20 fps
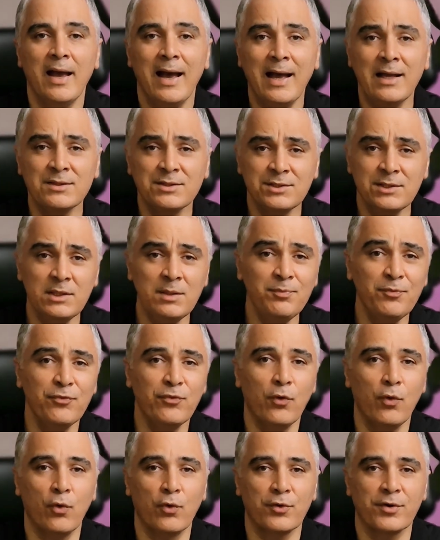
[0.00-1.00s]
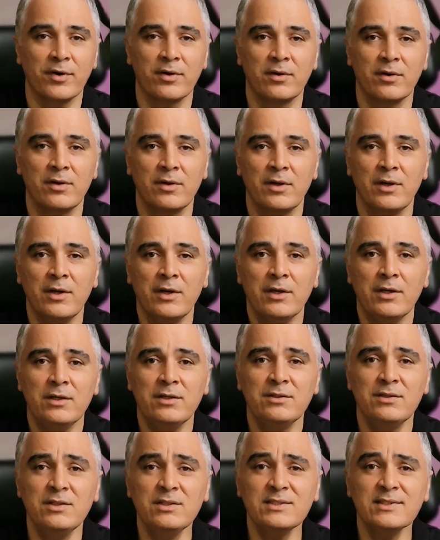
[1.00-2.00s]
And tip 4.
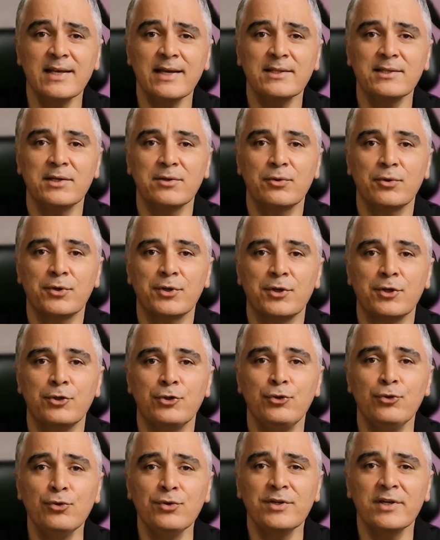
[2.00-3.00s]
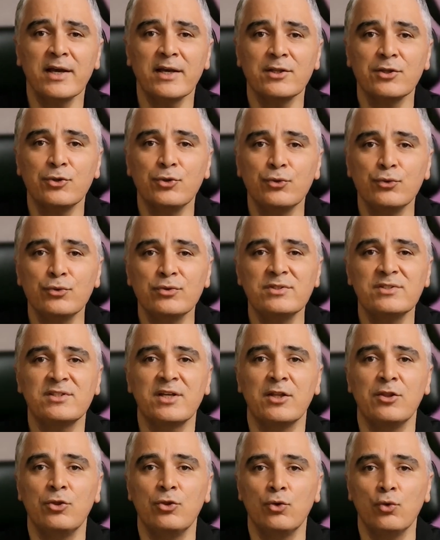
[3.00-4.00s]
In this category, you can use
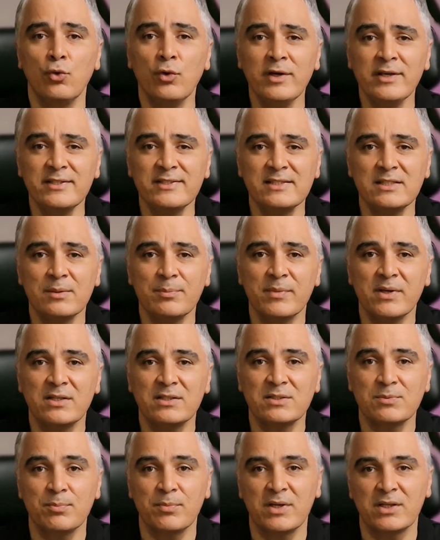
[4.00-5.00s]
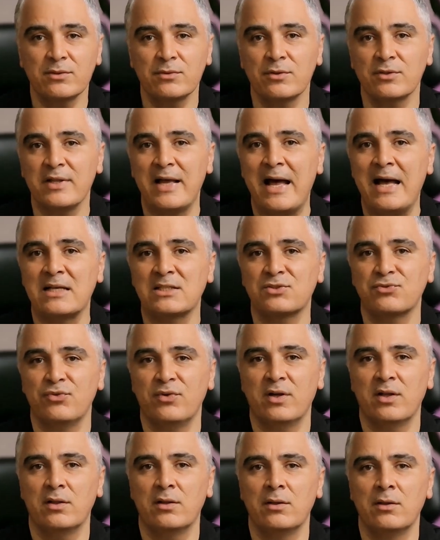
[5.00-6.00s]
the no estimates method as
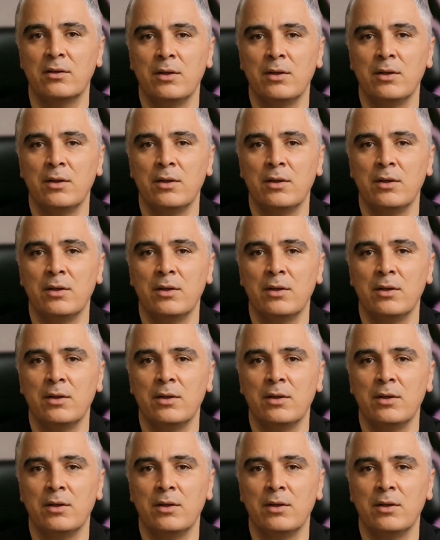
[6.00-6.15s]
well.